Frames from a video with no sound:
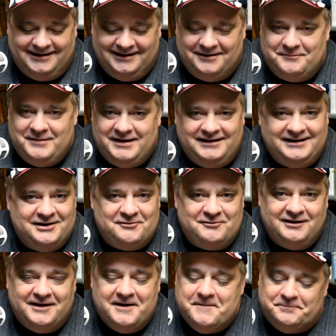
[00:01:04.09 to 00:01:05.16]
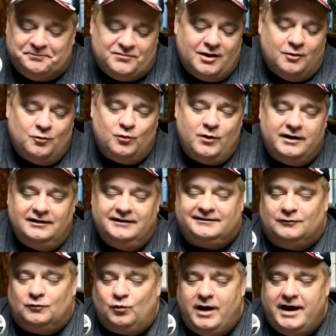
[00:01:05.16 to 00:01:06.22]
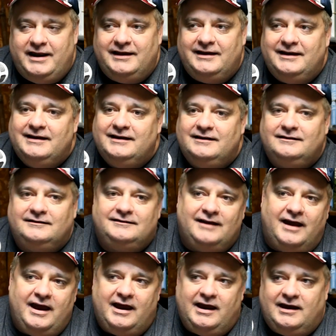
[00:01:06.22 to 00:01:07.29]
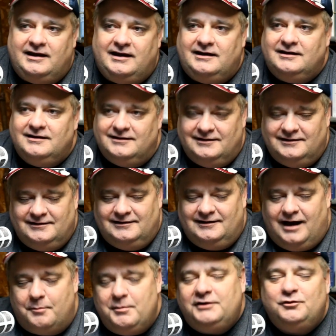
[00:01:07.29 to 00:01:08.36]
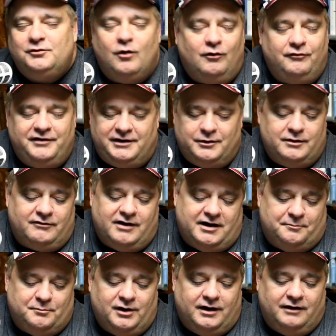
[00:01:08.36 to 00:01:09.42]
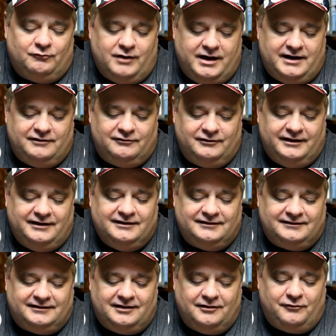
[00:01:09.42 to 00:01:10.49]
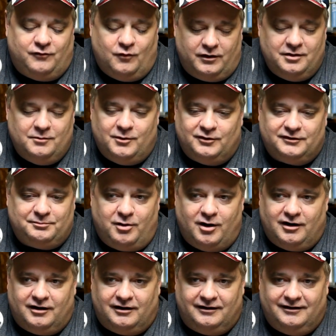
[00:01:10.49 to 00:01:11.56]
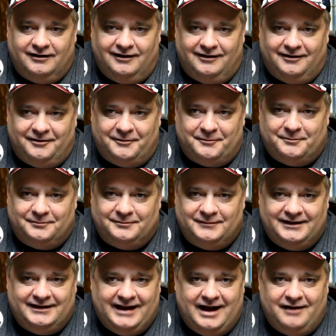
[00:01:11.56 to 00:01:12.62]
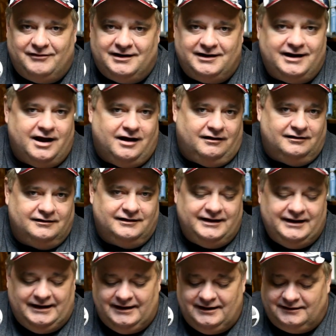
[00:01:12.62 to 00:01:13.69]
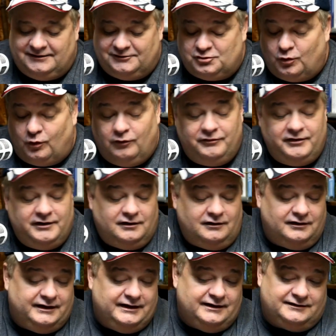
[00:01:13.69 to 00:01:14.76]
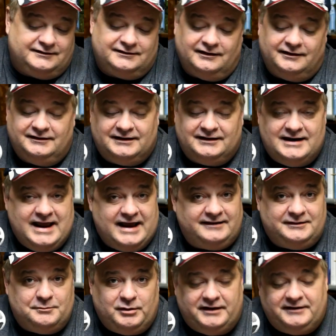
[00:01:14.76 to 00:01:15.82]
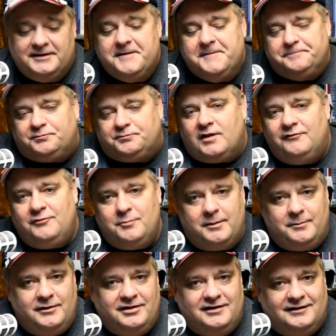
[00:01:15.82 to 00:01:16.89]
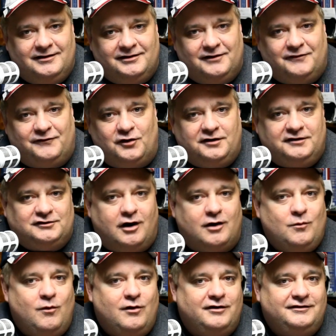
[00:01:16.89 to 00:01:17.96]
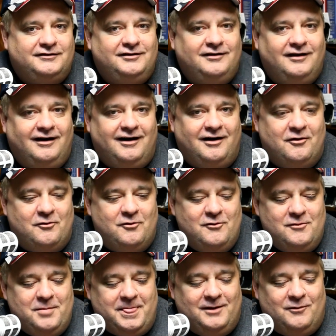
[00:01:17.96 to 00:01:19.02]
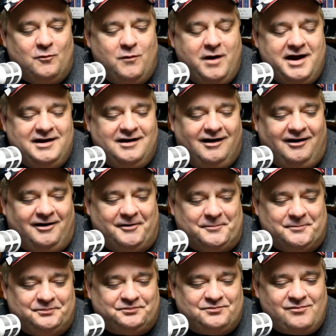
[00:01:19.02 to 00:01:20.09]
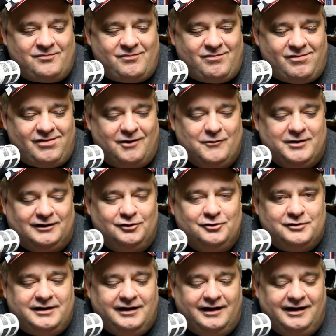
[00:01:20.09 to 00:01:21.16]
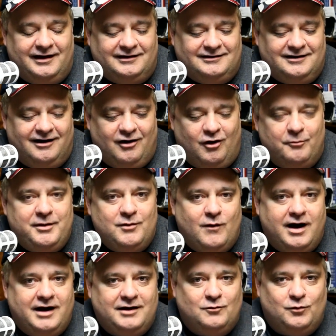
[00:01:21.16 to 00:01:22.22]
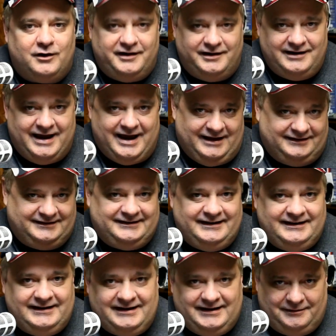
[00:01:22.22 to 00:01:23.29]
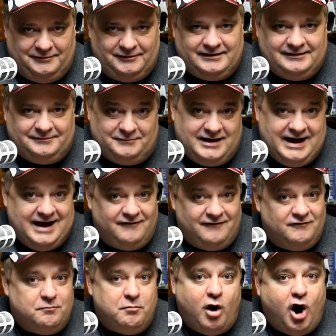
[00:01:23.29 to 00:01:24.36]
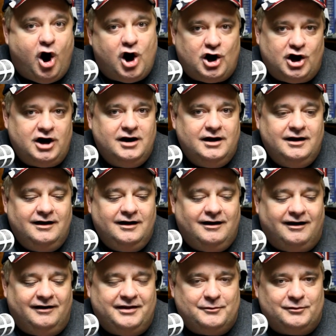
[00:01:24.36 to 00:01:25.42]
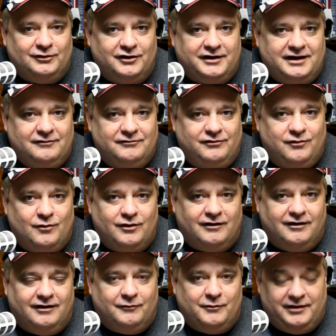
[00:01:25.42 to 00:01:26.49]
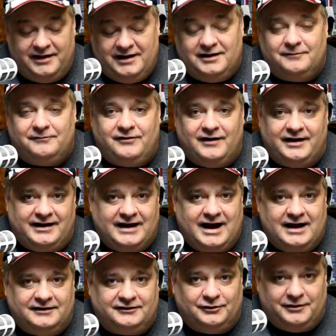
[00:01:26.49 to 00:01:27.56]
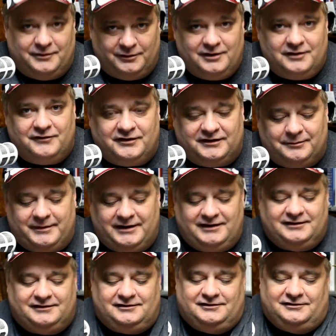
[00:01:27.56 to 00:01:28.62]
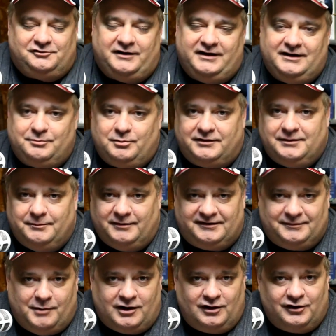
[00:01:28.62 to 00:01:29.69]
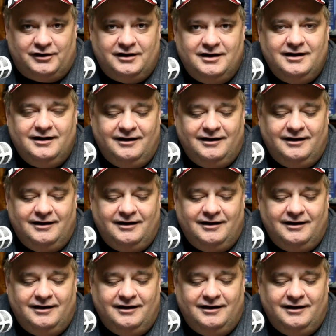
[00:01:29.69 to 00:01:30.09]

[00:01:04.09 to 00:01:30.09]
I mean, they're really... Re listen, Reddit is a... I'm going to do a whole video on Reddit, but Reddit is, for the most part, um, heaven and hell. It, it's Trollville. It's it's a nasty place. If you remember the, the first Star Wars, uh, when, um, when Luke and uh, Obi-Wan were in that seedy kind of bar... Uh, they were looking for, uh, well, they ended up finding Han Solo. They were looking for somebody to, to transport them, a smuggler.